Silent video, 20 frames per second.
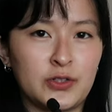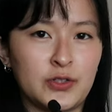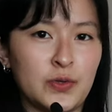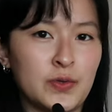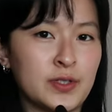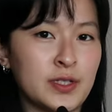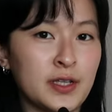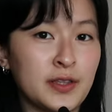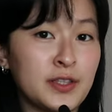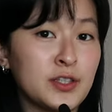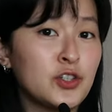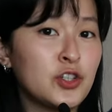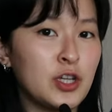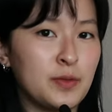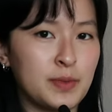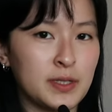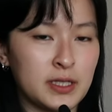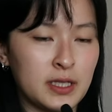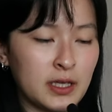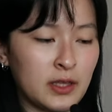so it's not the
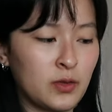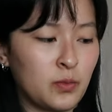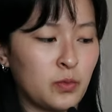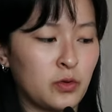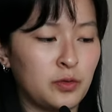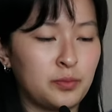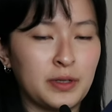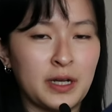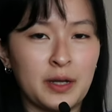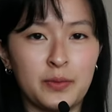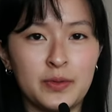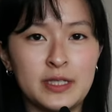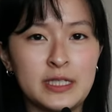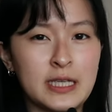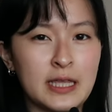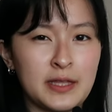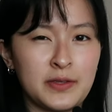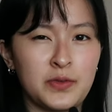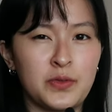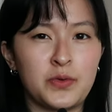cheapest thing in the world, but I would say
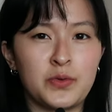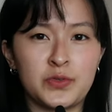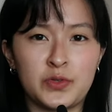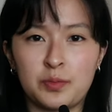that those